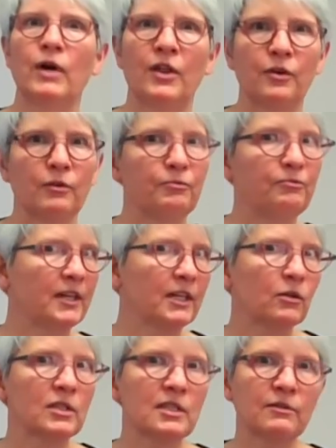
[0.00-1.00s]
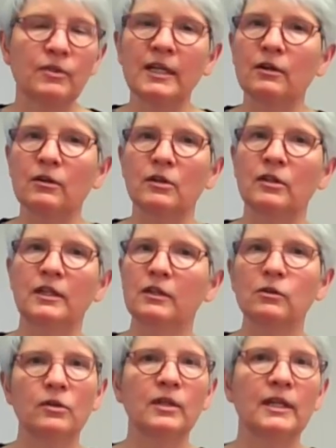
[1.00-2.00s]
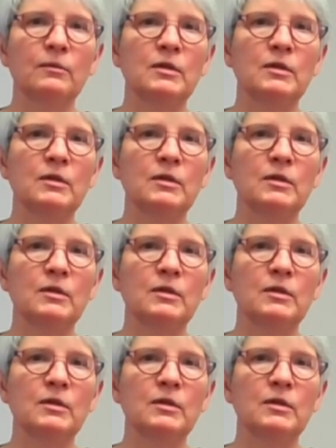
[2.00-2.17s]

whether figuratively or literally,